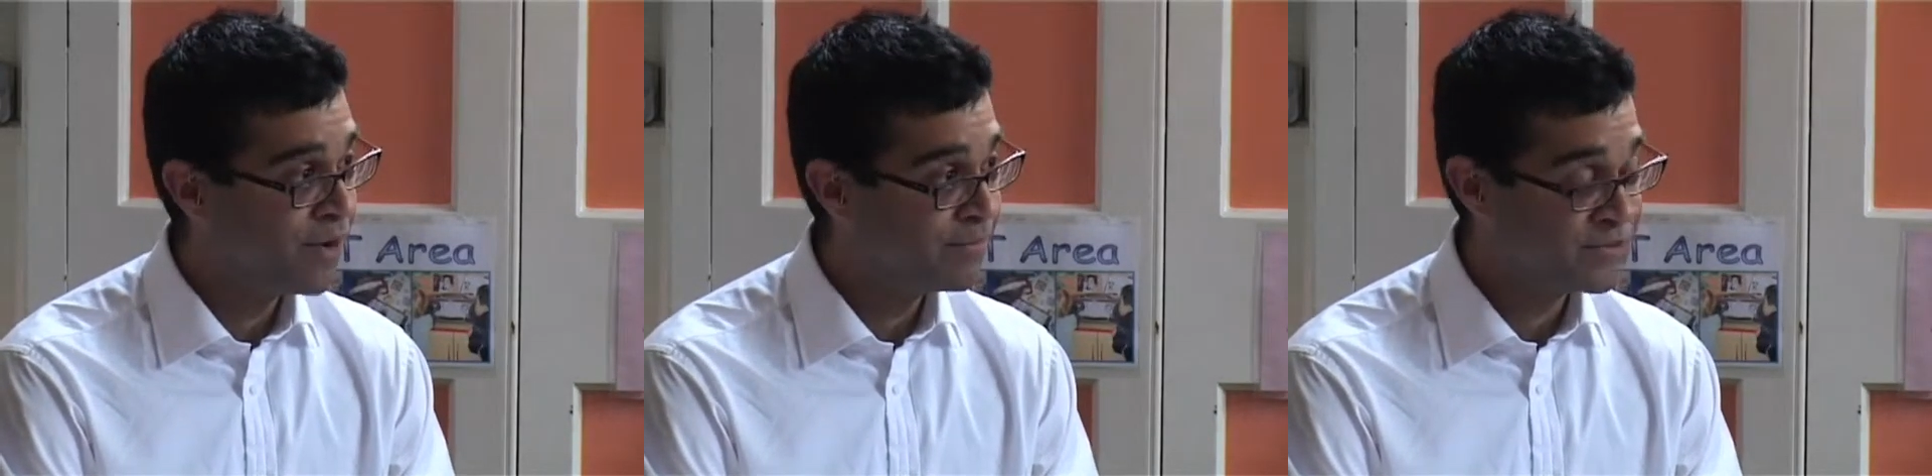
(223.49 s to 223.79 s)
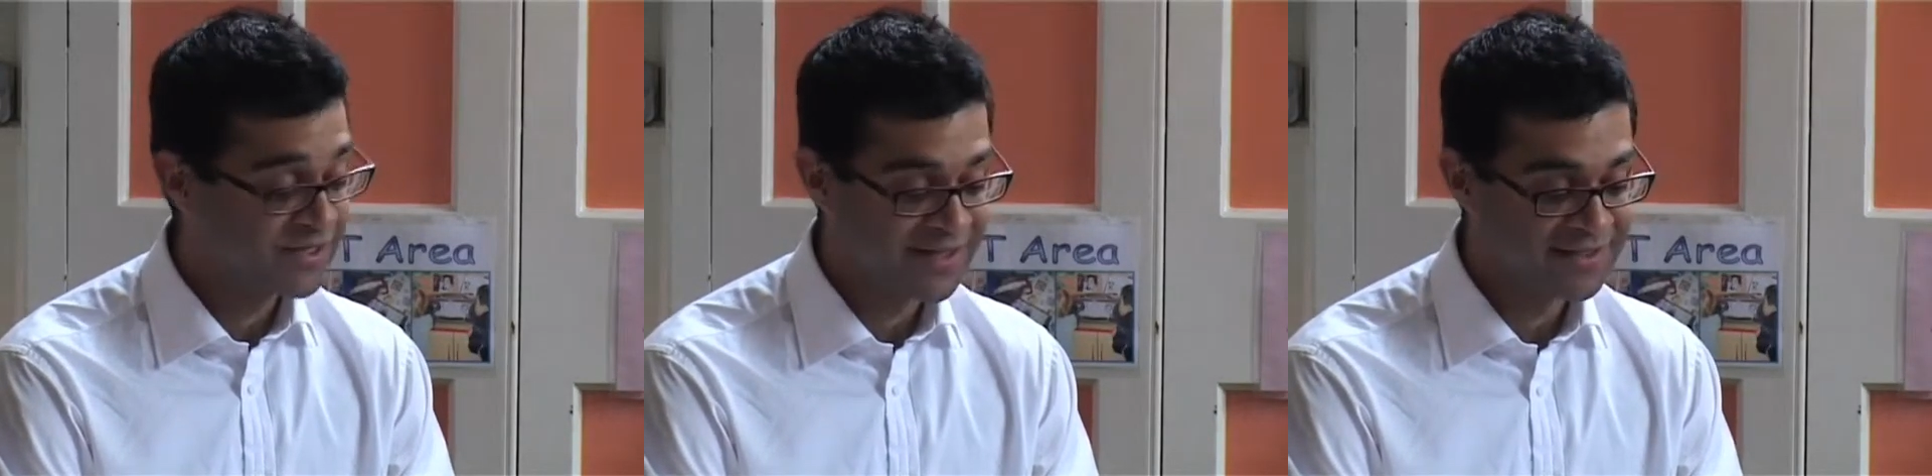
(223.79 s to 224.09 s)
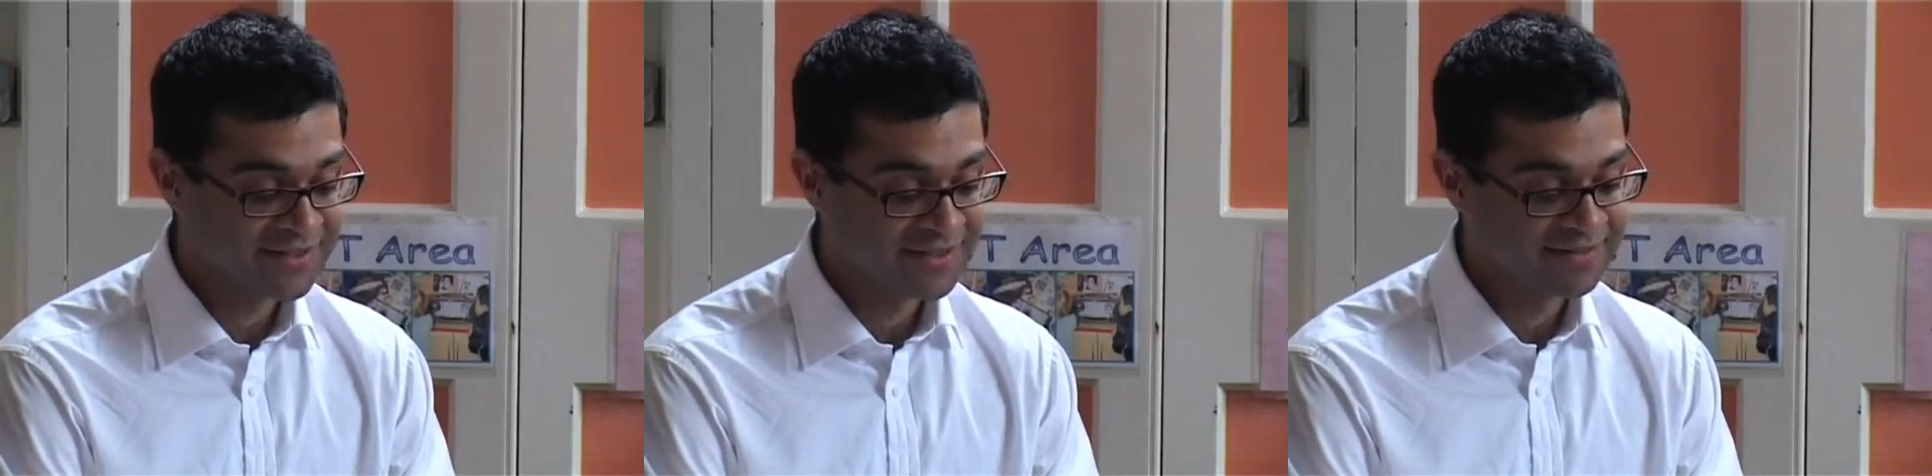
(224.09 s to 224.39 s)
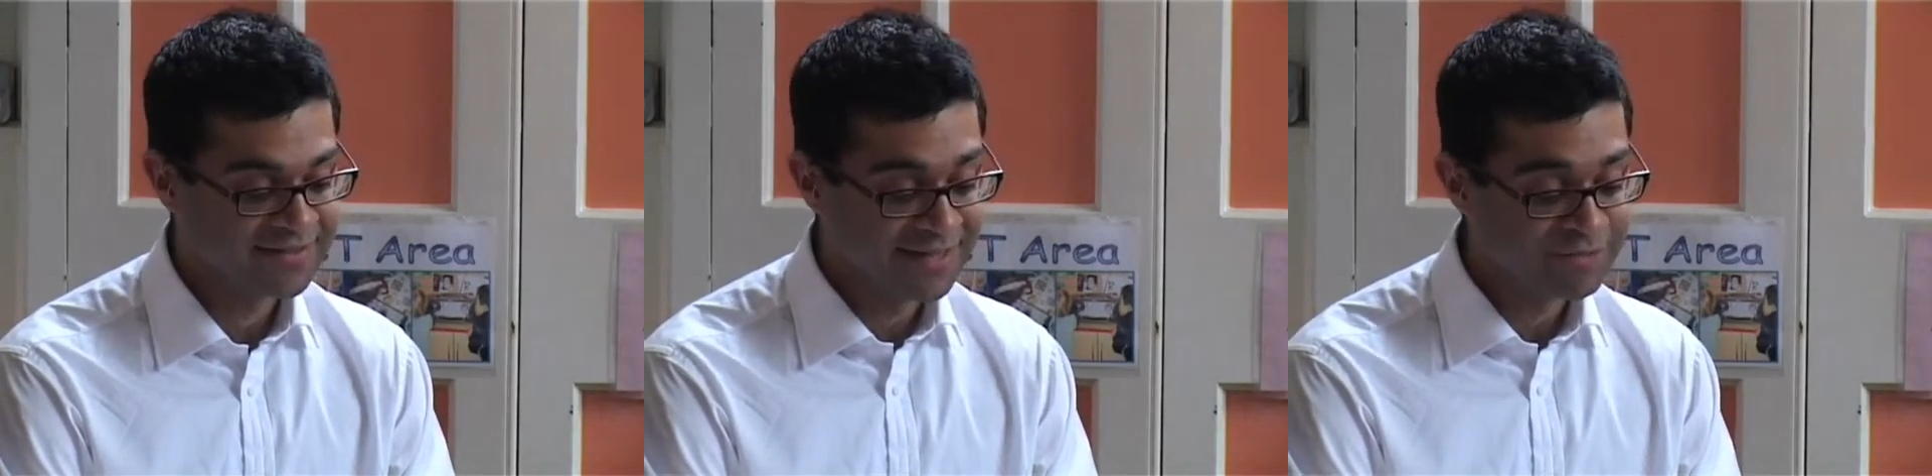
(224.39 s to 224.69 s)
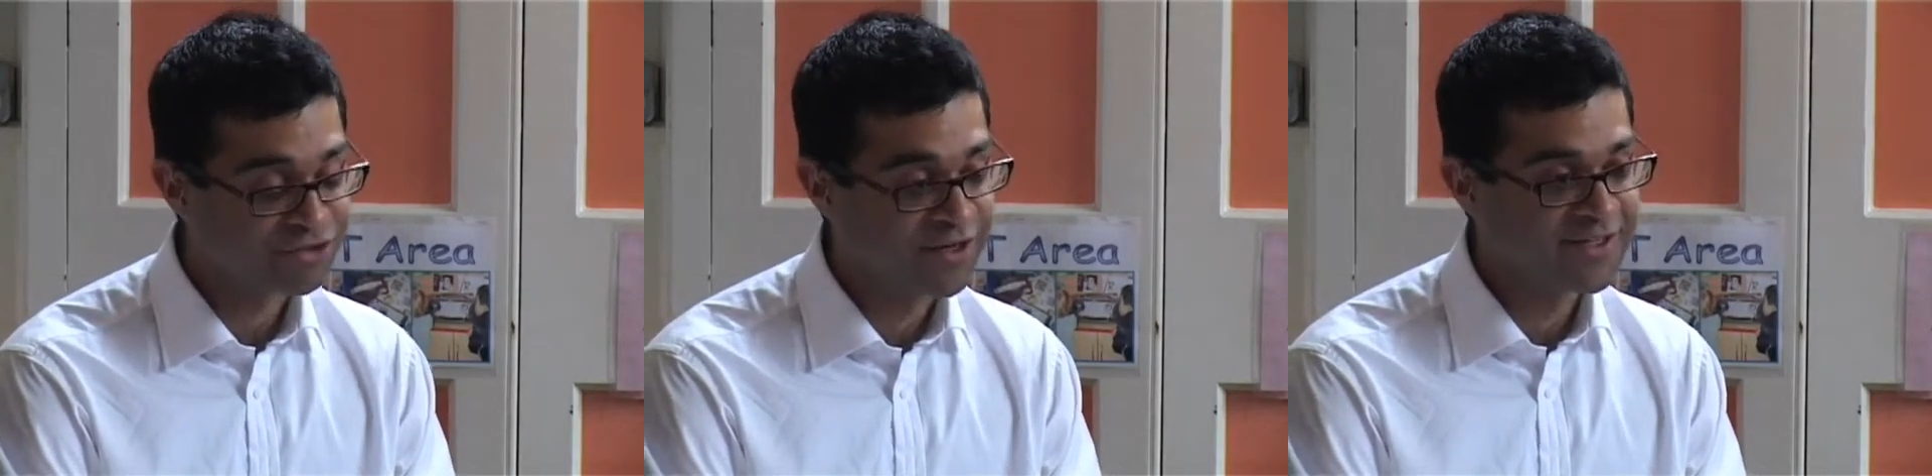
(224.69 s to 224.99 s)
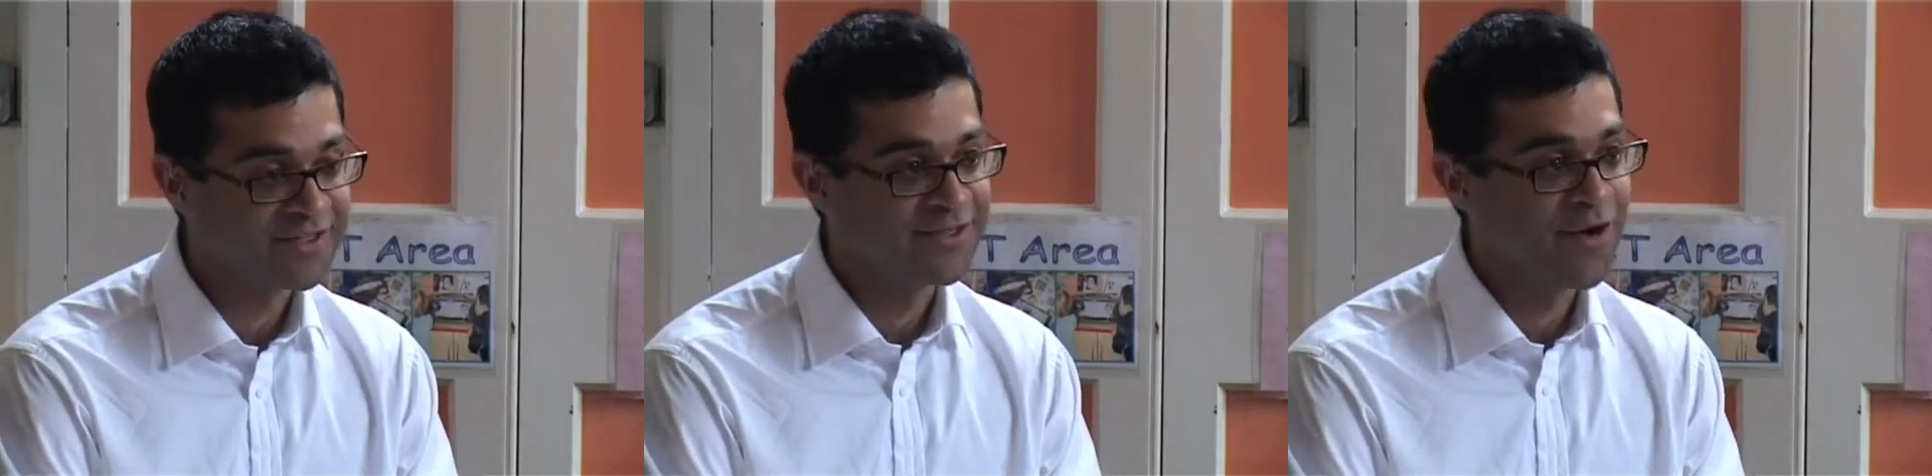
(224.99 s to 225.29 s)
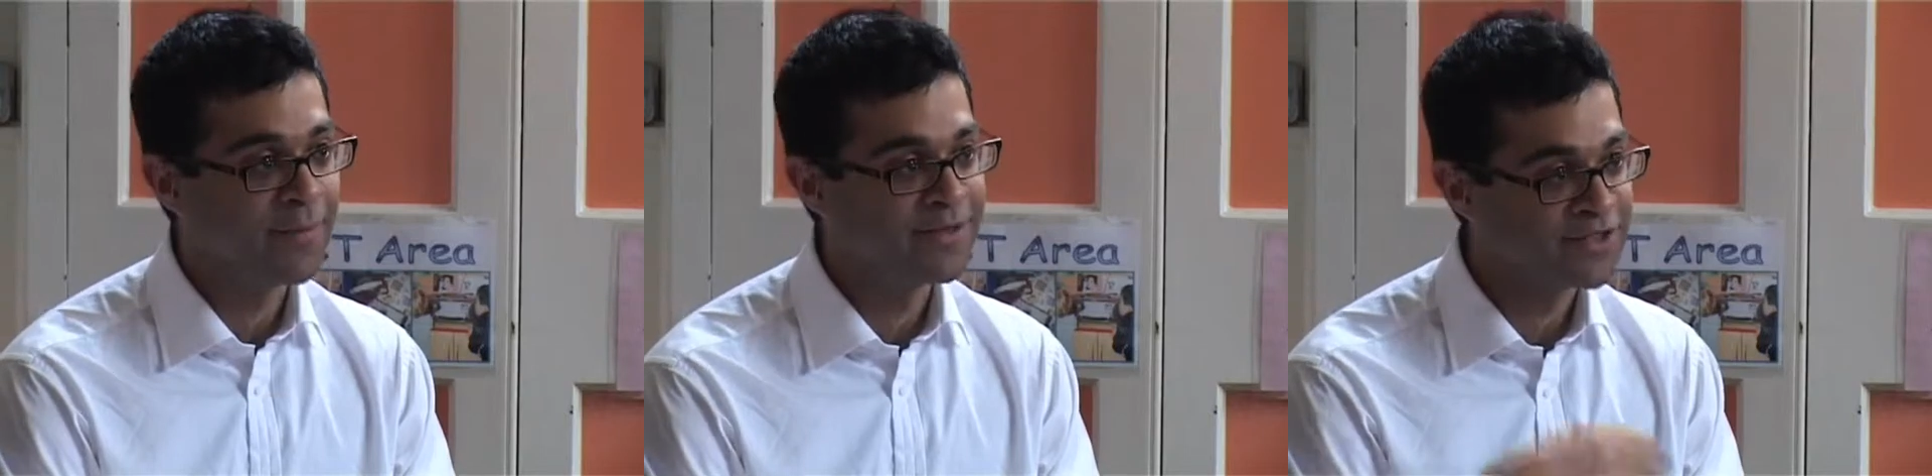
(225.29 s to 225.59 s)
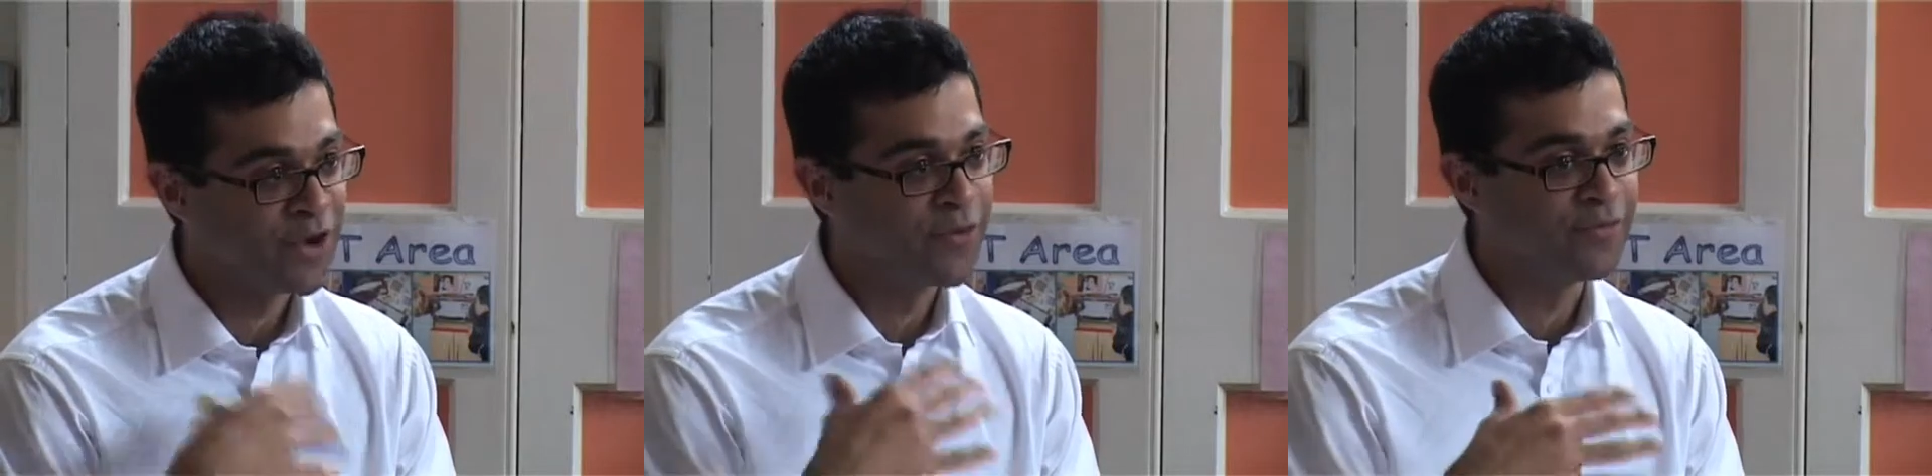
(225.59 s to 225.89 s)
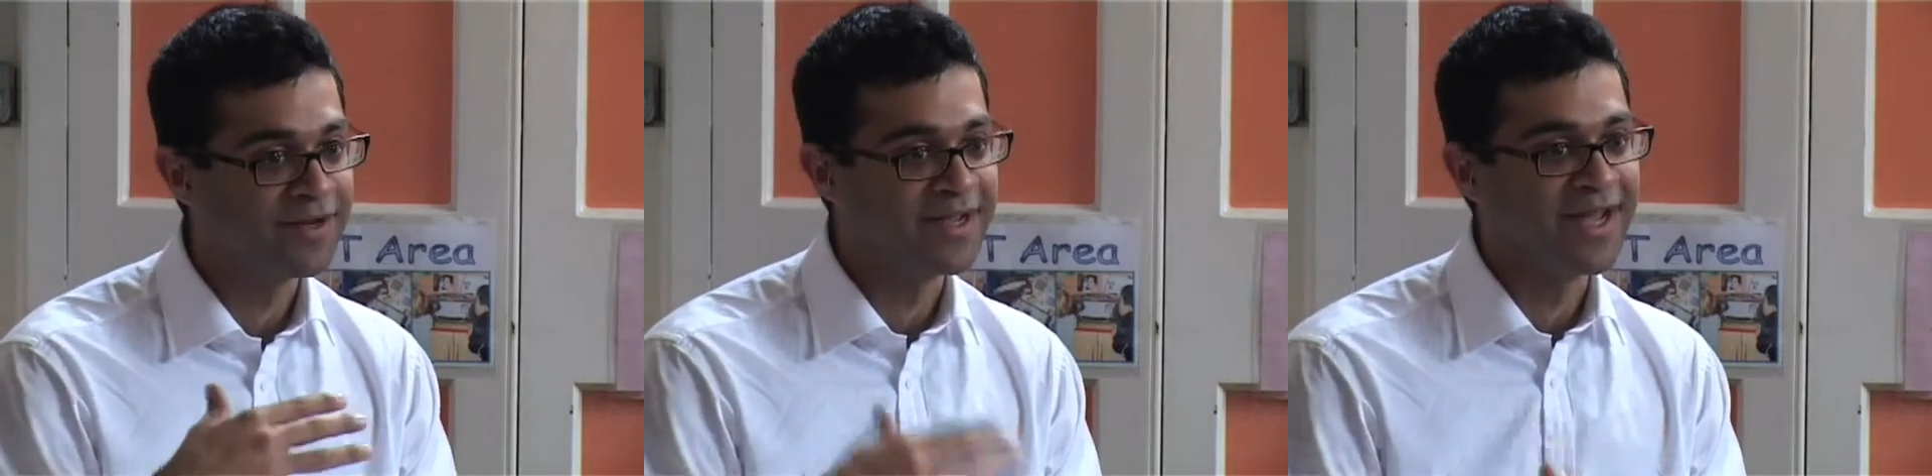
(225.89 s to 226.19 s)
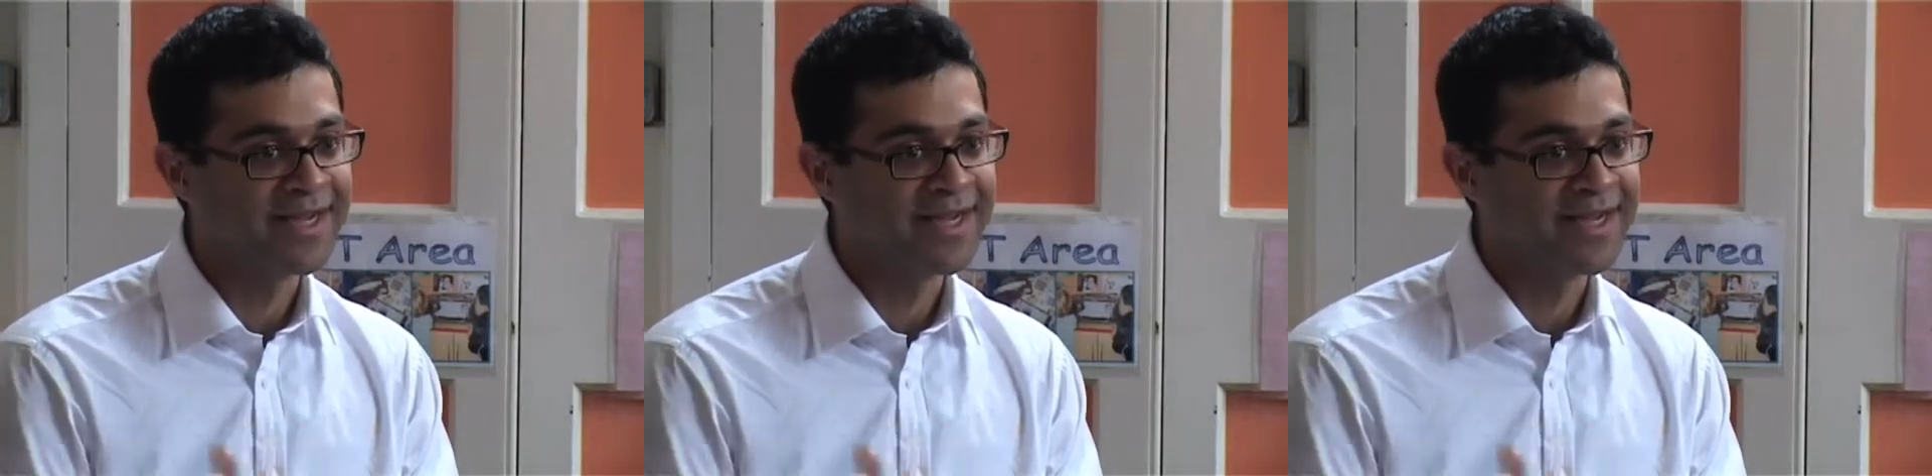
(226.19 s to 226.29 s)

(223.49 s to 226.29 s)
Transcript: Mousa case demonstrates that the Army's own